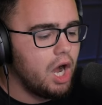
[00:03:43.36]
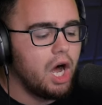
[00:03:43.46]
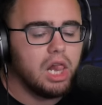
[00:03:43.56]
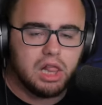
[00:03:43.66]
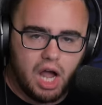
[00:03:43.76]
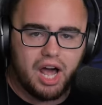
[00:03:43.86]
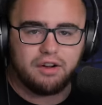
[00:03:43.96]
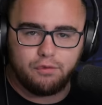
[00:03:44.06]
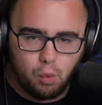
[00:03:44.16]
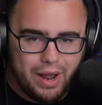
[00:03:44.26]
a lot
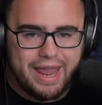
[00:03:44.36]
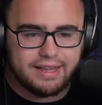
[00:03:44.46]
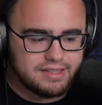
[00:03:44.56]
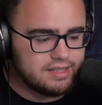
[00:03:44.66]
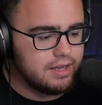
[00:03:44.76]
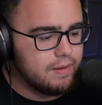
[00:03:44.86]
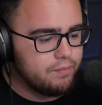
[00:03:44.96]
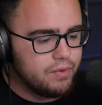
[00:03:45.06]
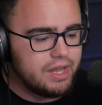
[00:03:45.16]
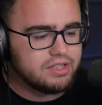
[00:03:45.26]
of weight.
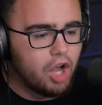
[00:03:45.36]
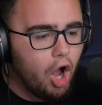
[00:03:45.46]
He's